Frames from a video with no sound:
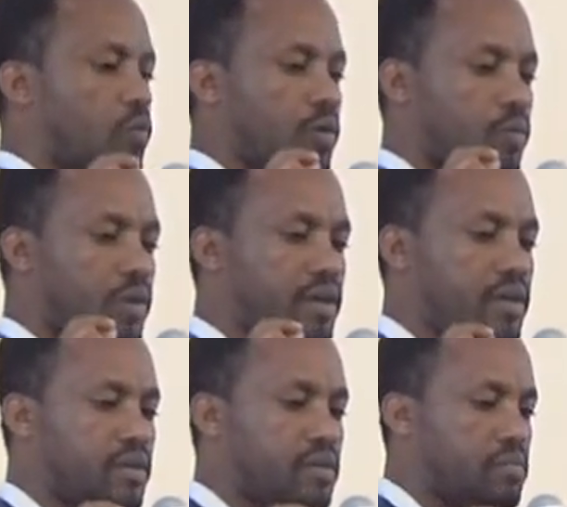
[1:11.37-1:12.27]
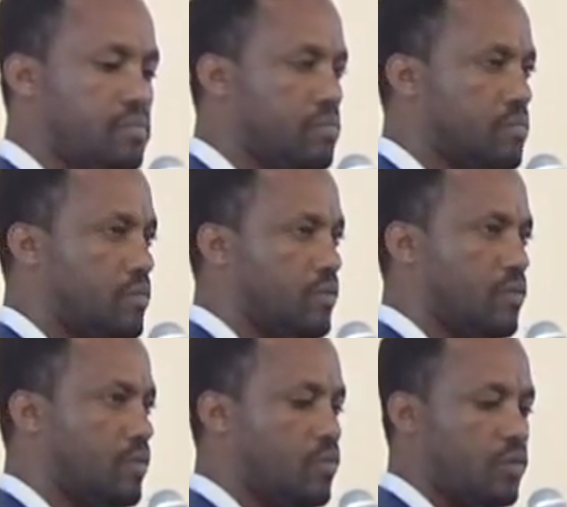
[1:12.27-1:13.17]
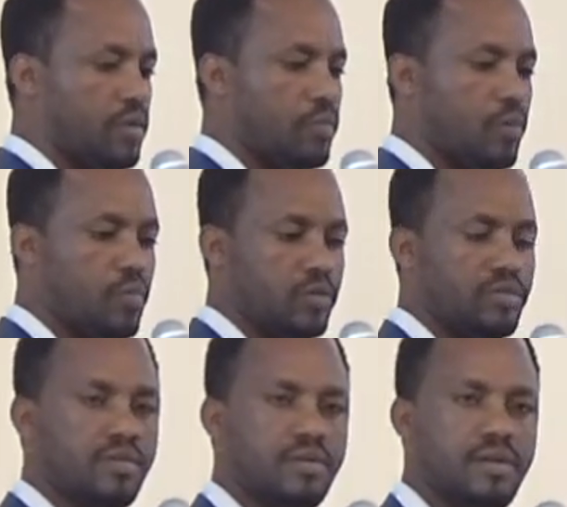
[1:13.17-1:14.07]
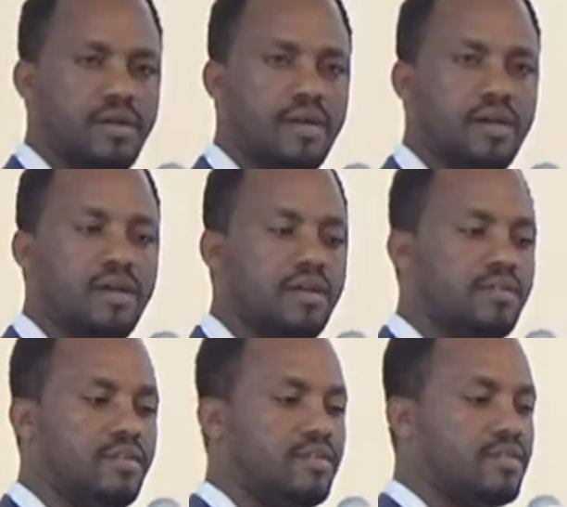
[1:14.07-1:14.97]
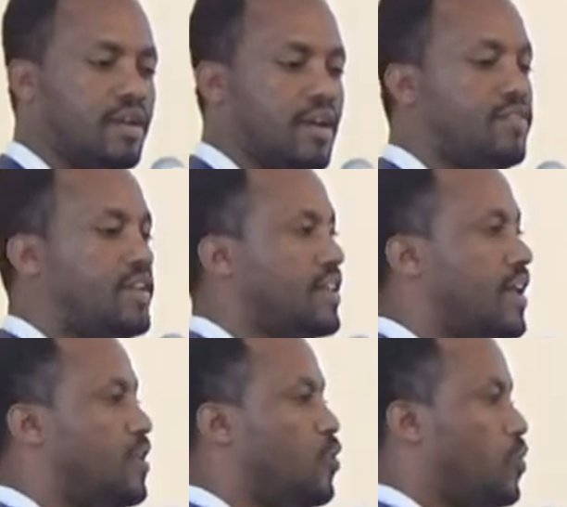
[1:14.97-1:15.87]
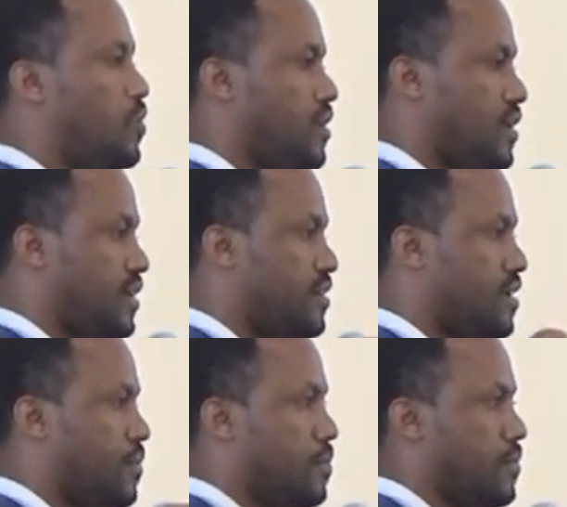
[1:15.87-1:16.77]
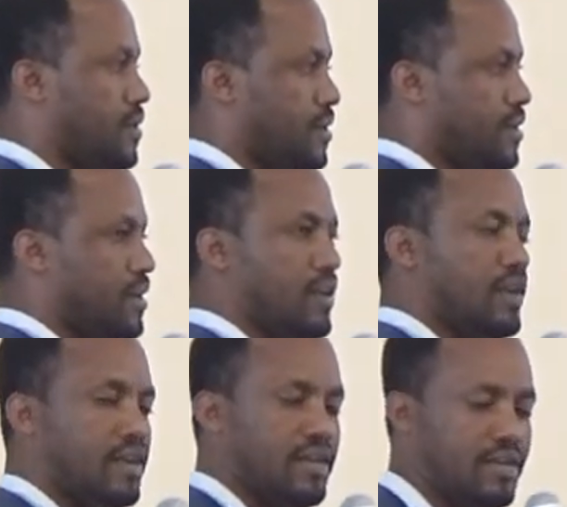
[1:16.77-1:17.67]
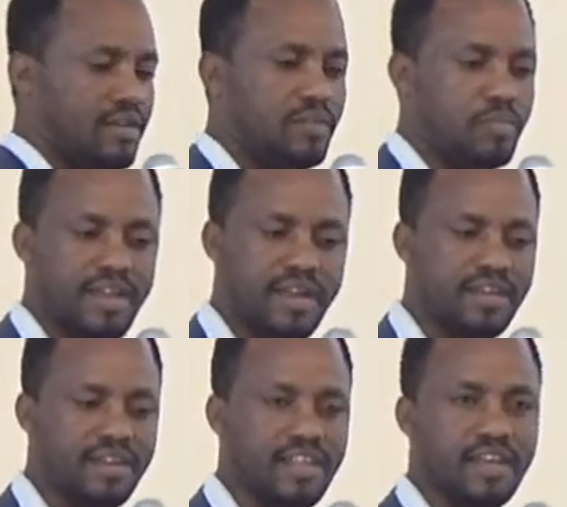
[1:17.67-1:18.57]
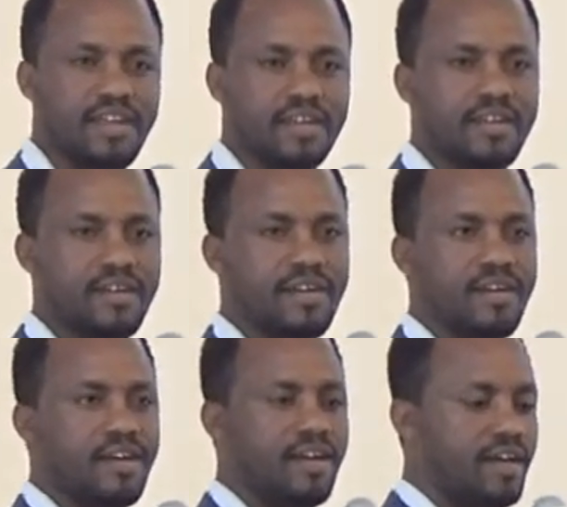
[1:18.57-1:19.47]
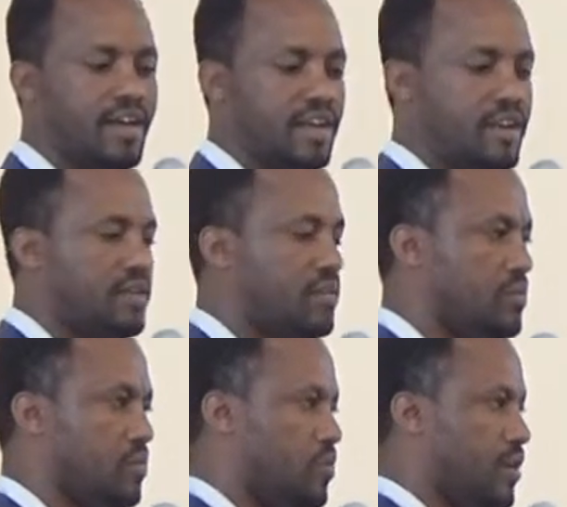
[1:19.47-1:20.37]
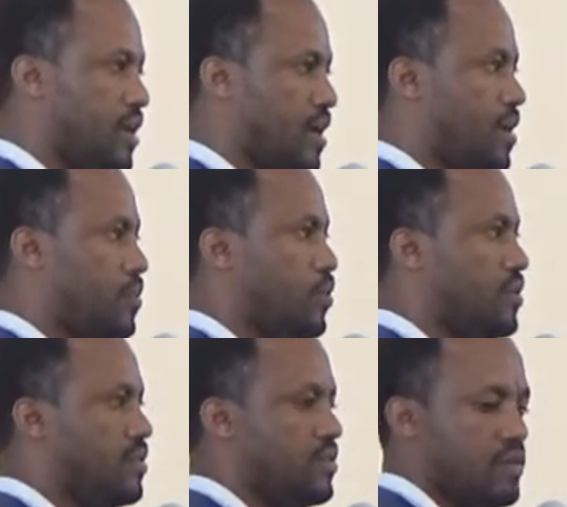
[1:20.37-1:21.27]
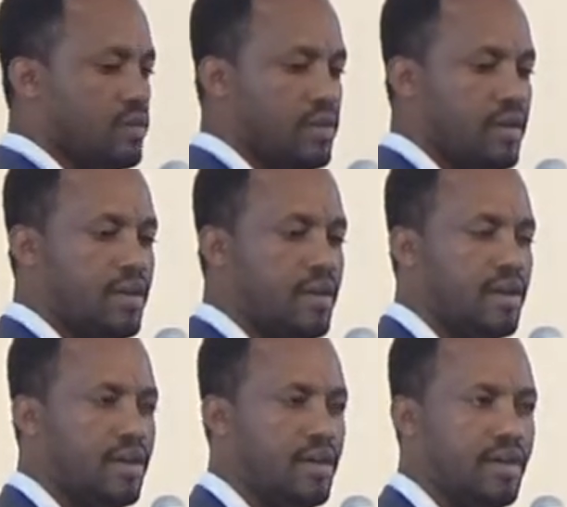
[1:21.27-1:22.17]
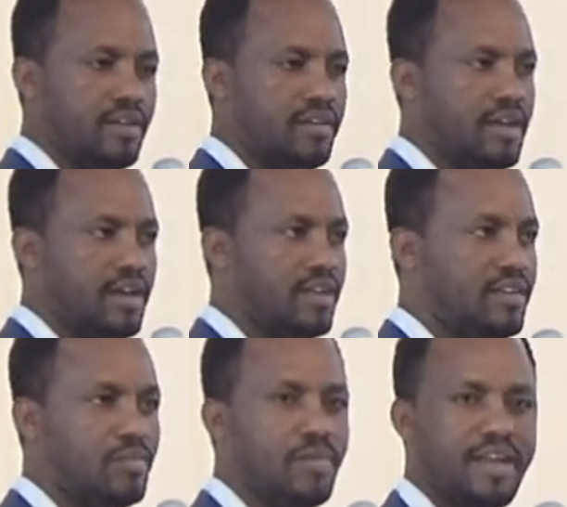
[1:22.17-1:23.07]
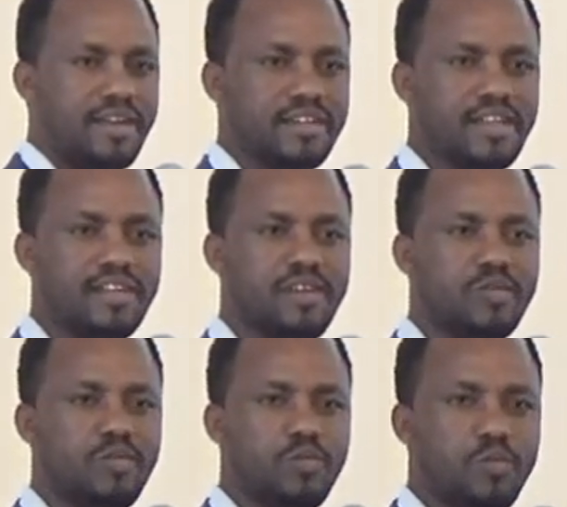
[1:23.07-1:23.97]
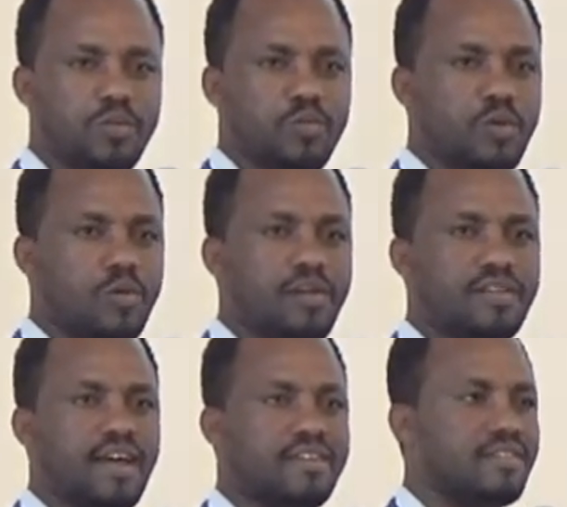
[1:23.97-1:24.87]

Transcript: we propose this graph data. You need some deep learning technique, and we come up with a deep learning technique which we call it as